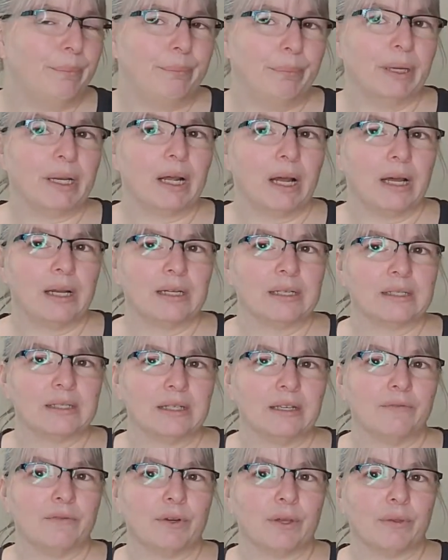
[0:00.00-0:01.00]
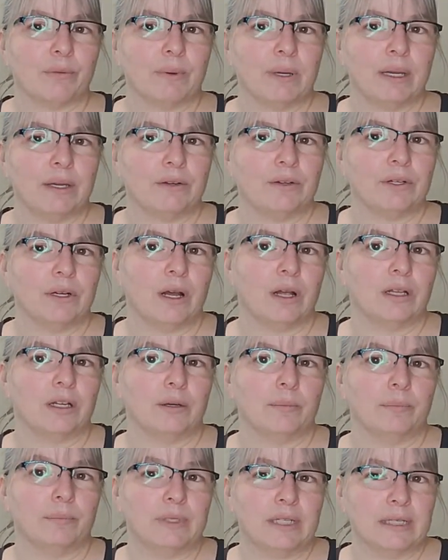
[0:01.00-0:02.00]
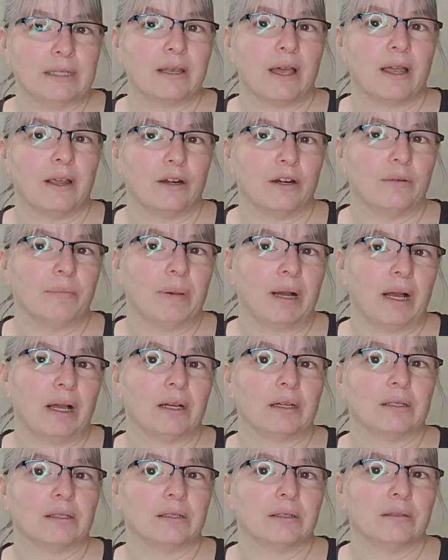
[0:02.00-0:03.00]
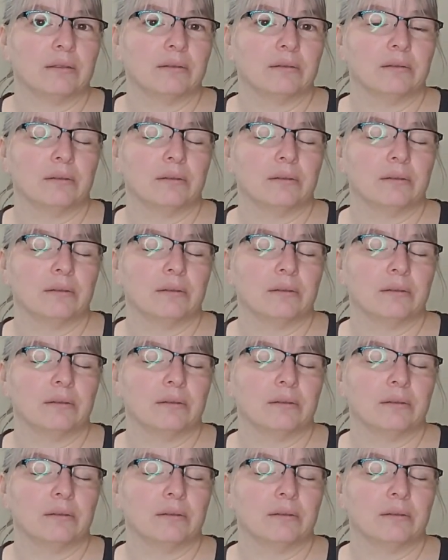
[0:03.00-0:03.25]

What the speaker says: But honestly, for a $300 designer box,